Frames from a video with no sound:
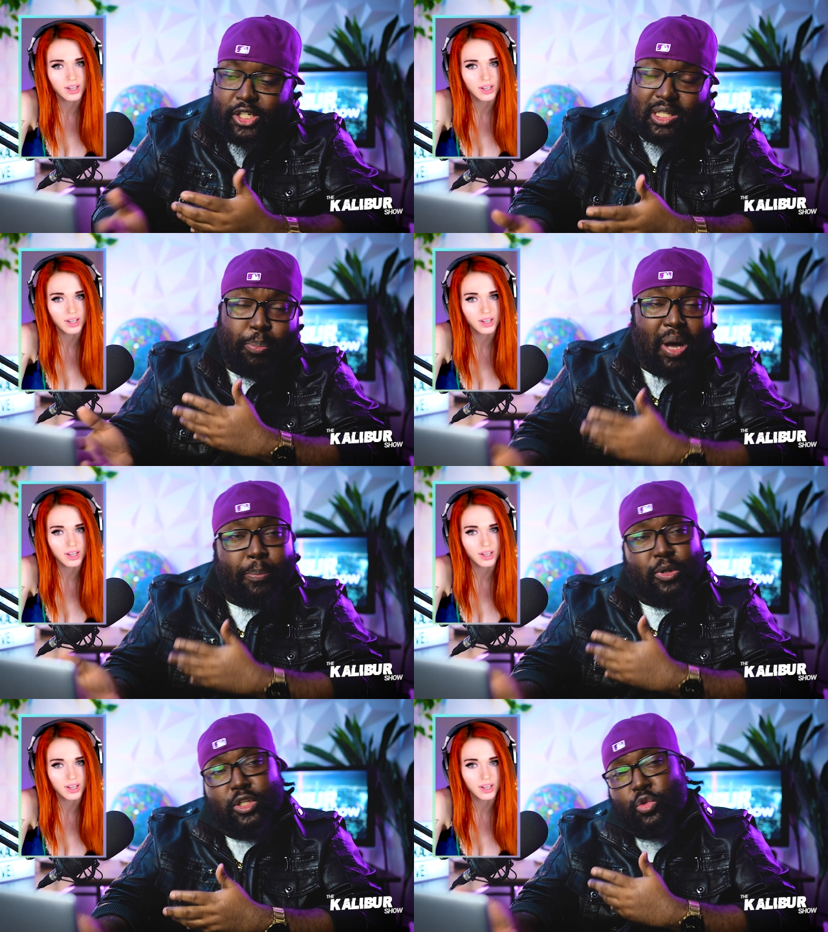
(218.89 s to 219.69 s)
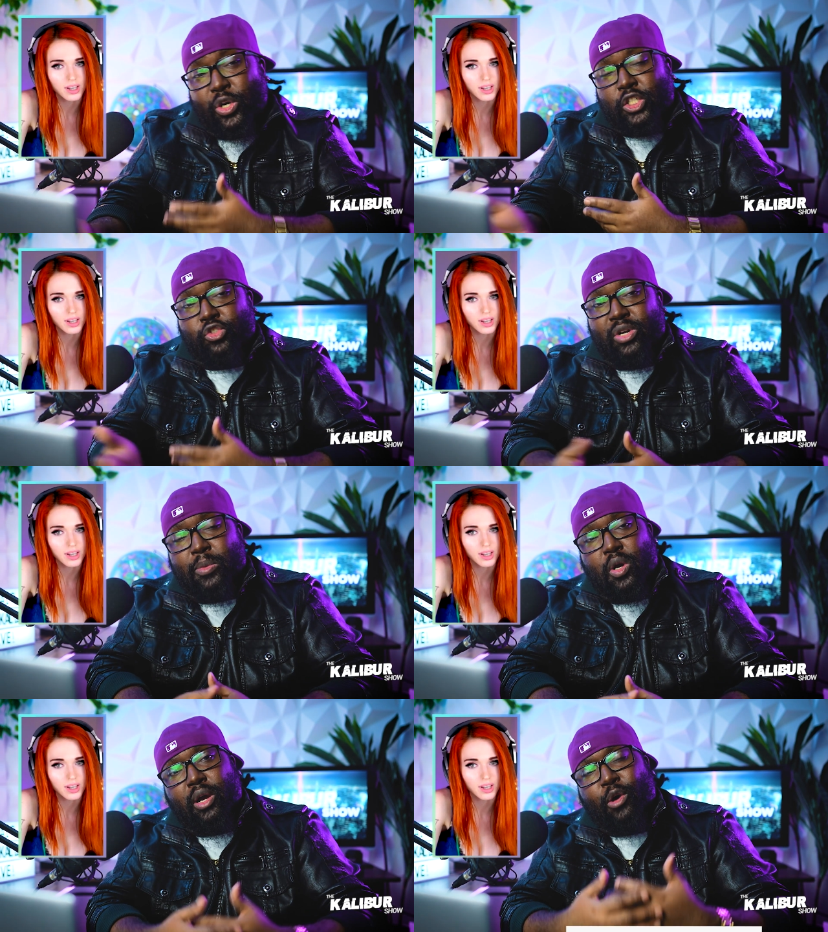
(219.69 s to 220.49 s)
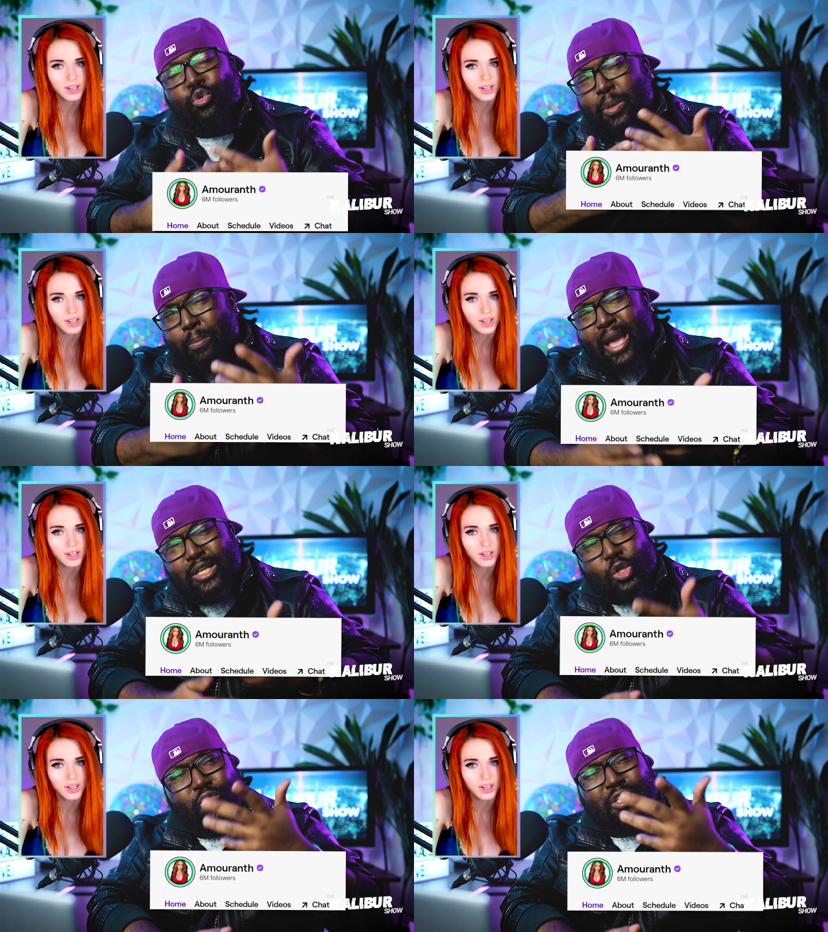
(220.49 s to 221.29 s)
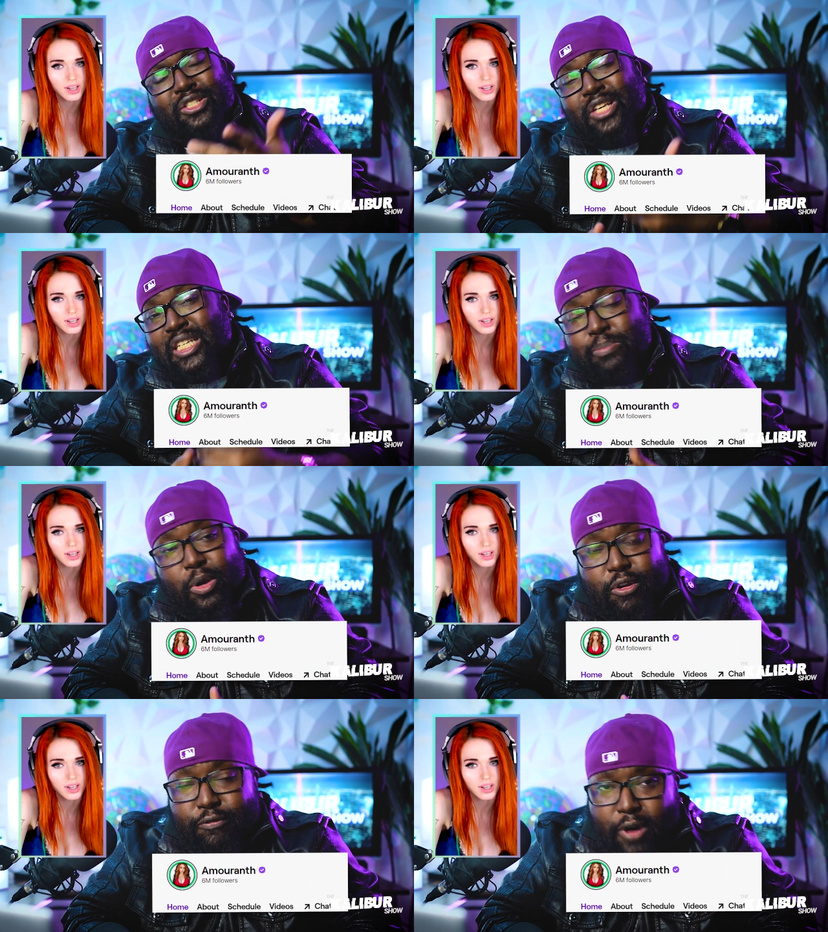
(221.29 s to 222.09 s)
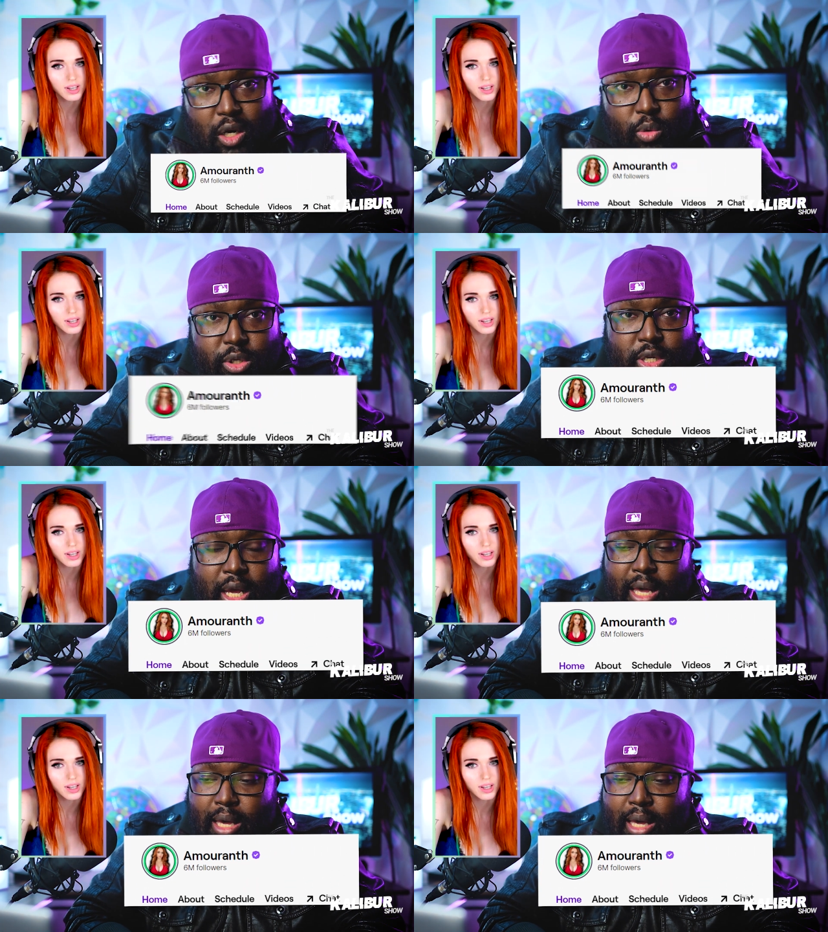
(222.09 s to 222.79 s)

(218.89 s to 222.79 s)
Speaker 1: she's a popular Twitch streamer who's amassed over 6 million followers.